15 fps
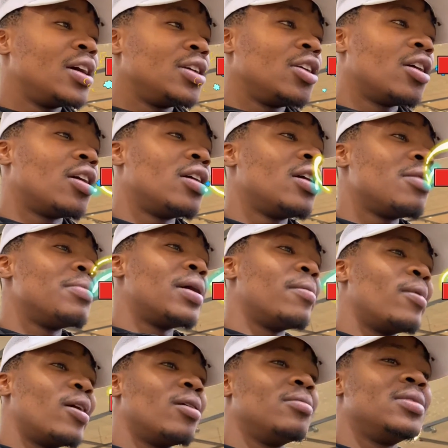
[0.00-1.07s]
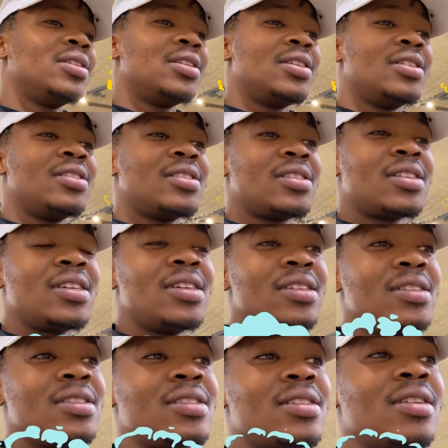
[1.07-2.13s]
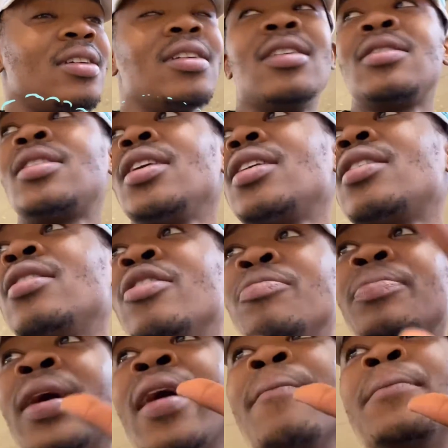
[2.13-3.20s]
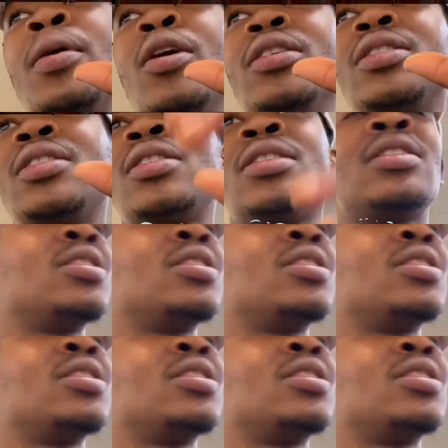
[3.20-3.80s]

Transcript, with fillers: yeah my mom is is uh, thinking of buying pots